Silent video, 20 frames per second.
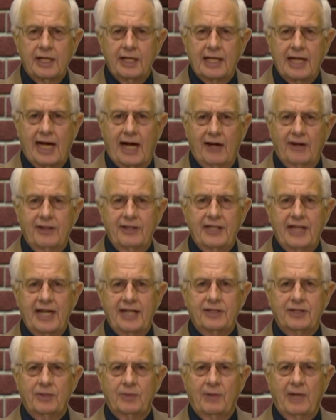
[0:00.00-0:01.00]
counted
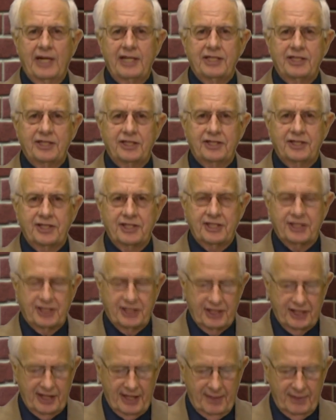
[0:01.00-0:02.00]
that to righteousness
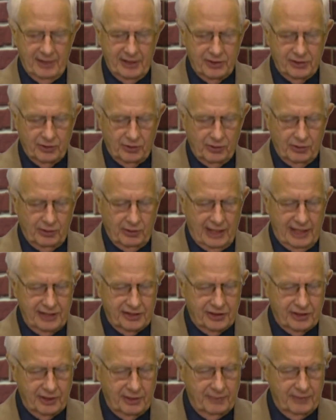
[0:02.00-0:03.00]
to them until
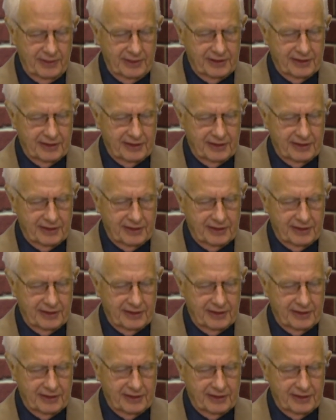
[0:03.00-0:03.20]
Christ could